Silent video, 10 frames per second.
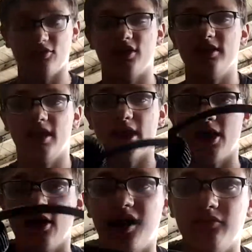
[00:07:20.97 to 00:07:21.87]
so you can take
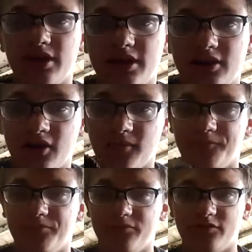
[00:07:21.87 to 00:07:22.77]
air out right here,
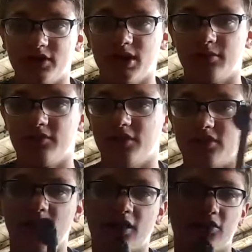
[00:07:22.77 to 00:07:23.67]
fill it up with this
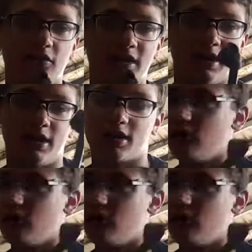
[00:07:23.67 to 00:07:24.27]
nozzle, and then it